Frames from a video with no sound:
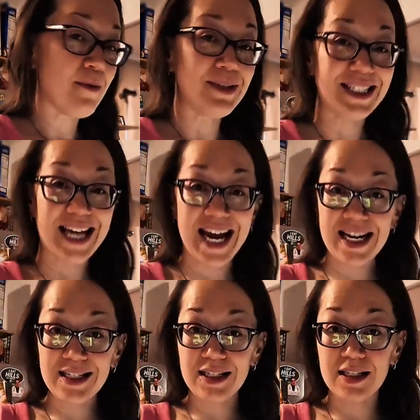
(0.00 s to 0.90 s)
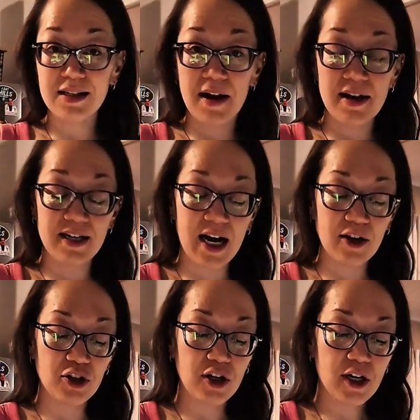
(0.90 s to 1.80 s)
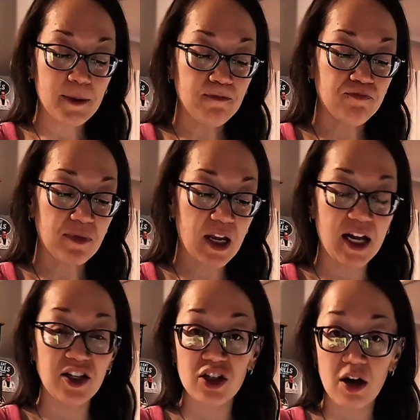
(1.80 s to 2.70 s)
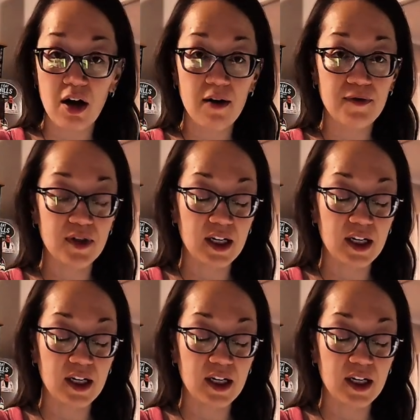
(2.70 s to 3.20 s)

taste and texture, it's soft.